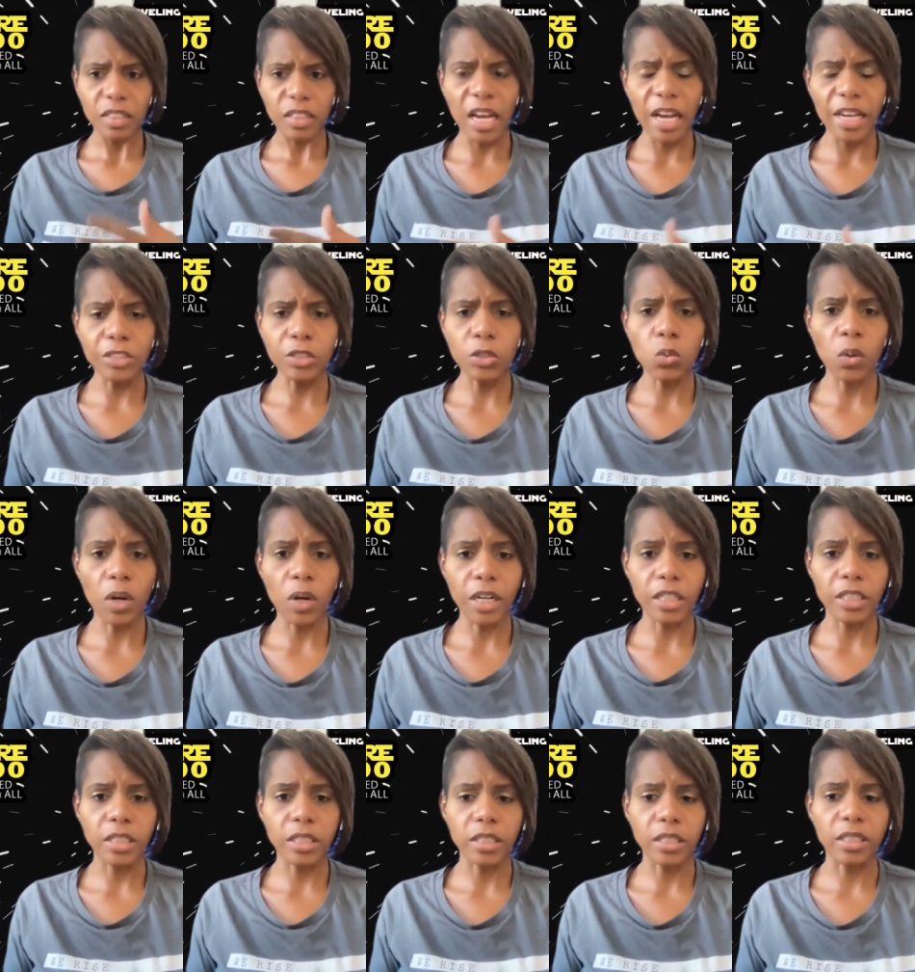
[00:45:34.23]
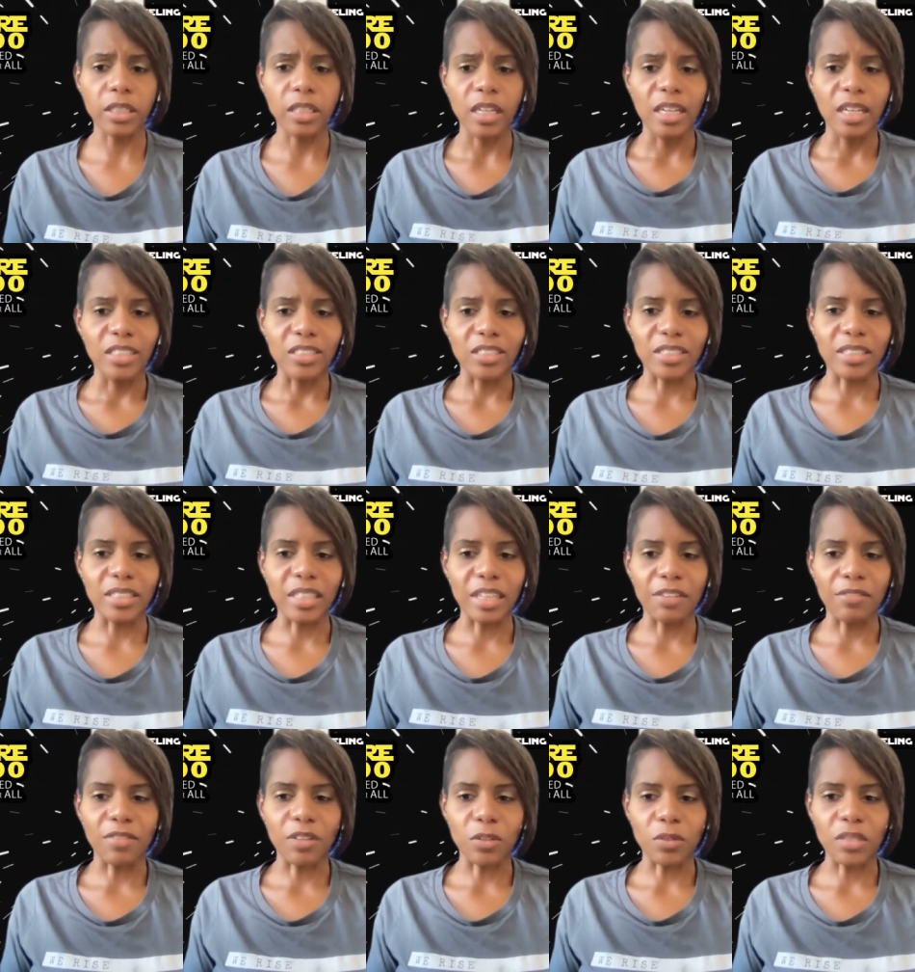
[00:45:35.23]
I do wanted to just
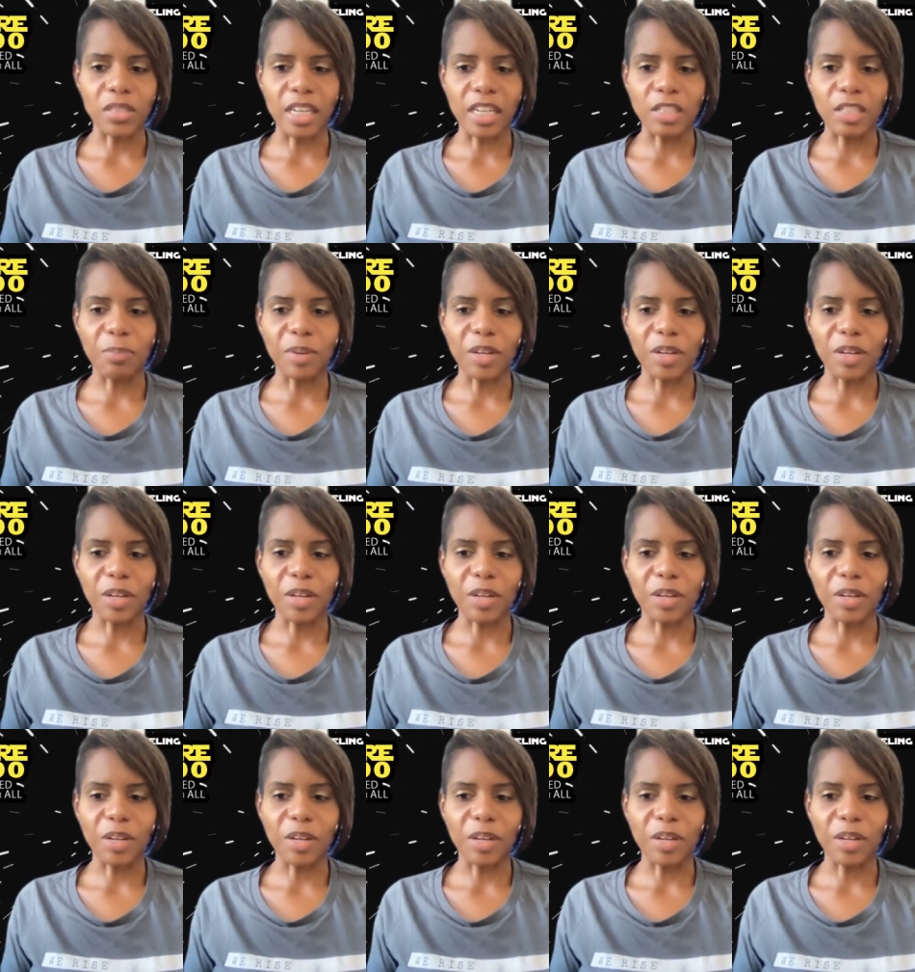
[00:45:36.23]
give those states.